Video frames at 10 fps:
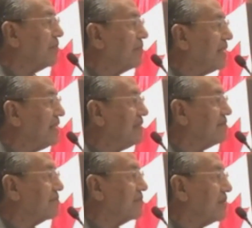
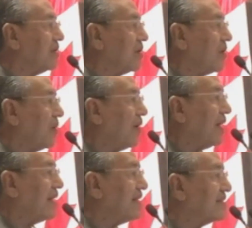believe or
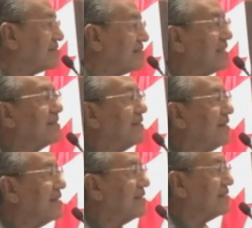at least
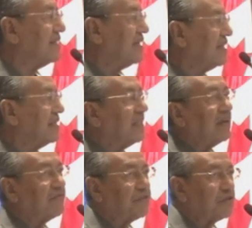rethink their
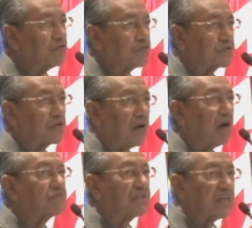views
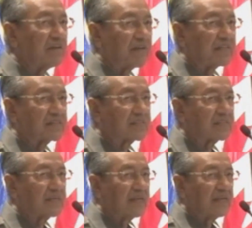of the events.
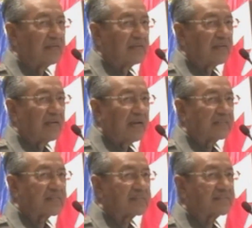As
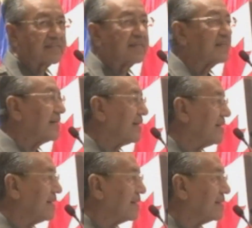I said
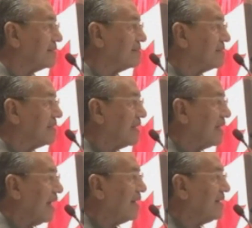earlier,
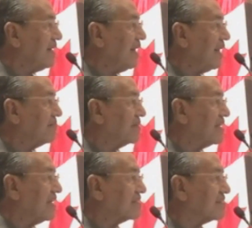9/11
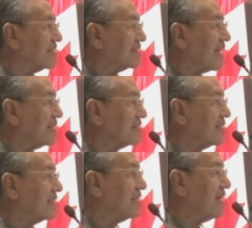has
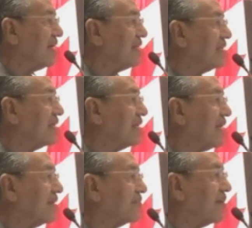resulted in the
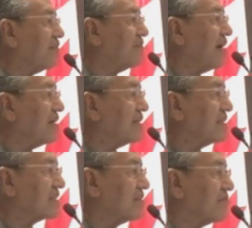deaths of
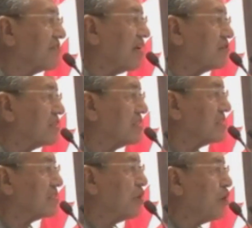hundreds of
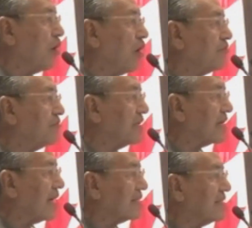thousands of
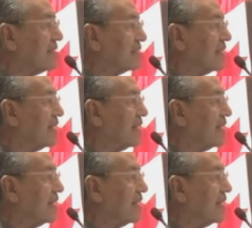Iraqis and